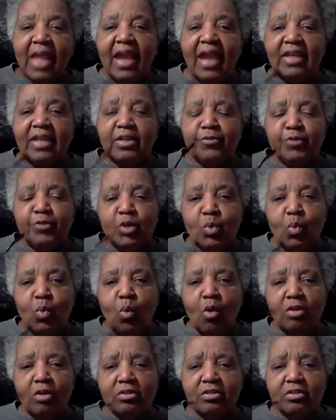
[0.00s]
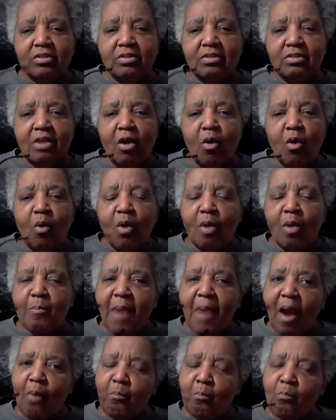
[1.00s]
And if you want to know
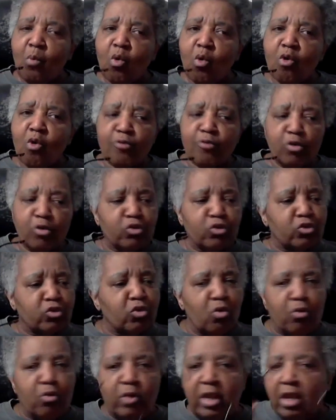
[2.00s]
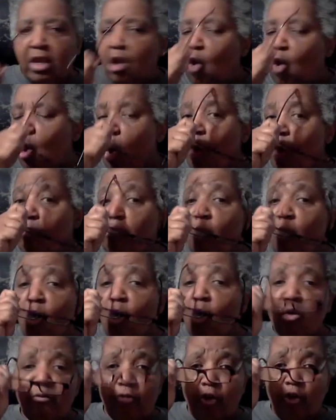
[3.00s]
about more of her story,
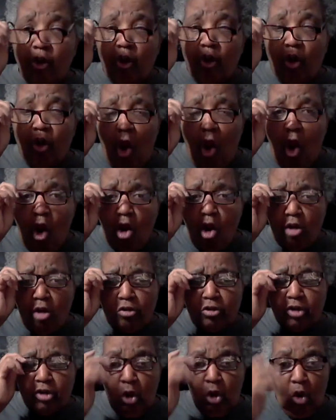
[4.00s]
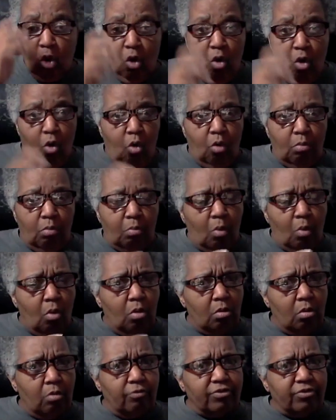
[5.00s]
more of her art, or
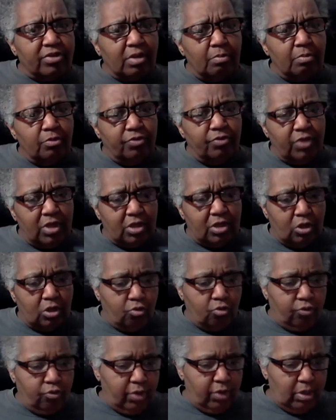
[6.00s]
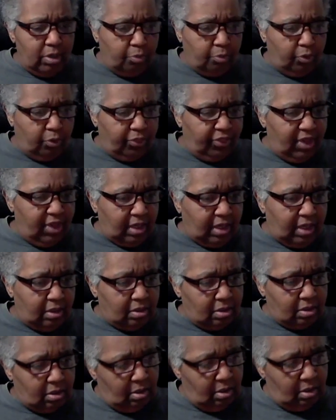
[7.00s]
more of some of these incredible
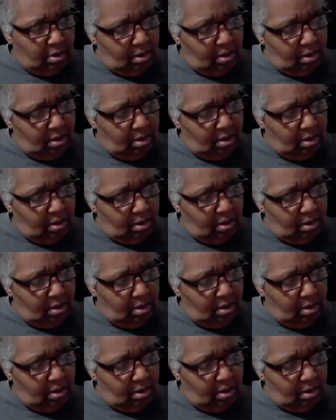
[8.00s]
things,